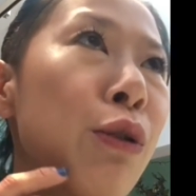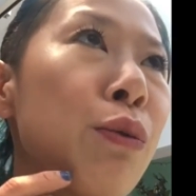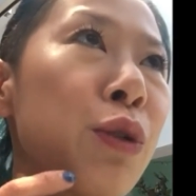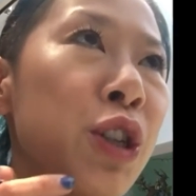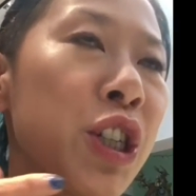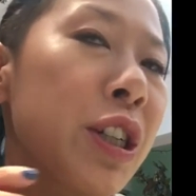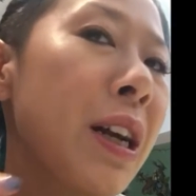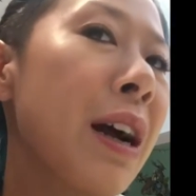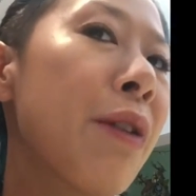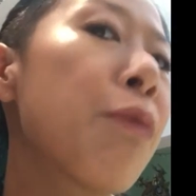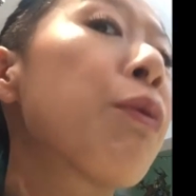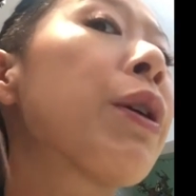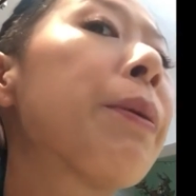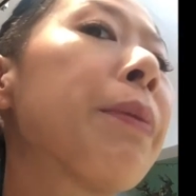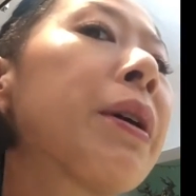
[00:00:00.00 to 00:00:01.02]
which is kind of
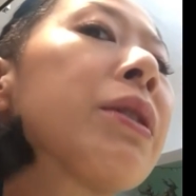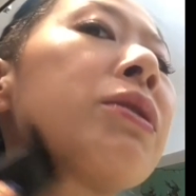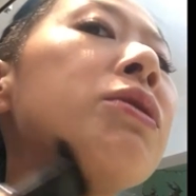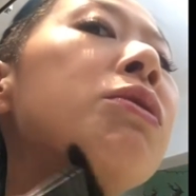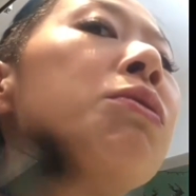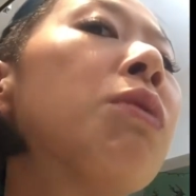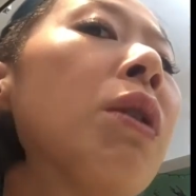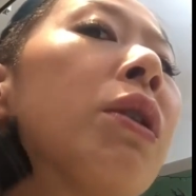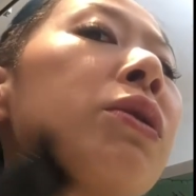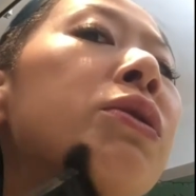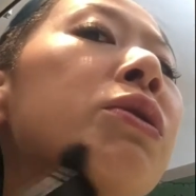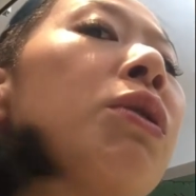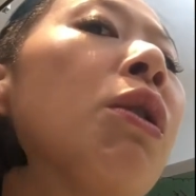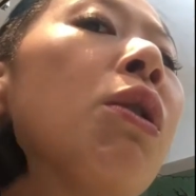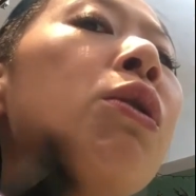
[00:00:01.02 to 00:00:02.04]
weird, because you want
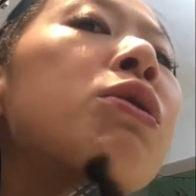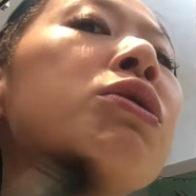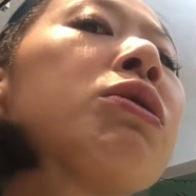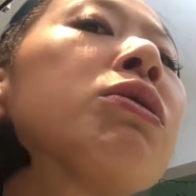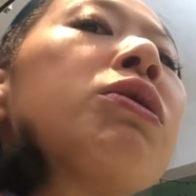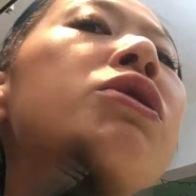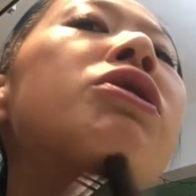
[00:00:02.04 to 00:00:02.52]
to also the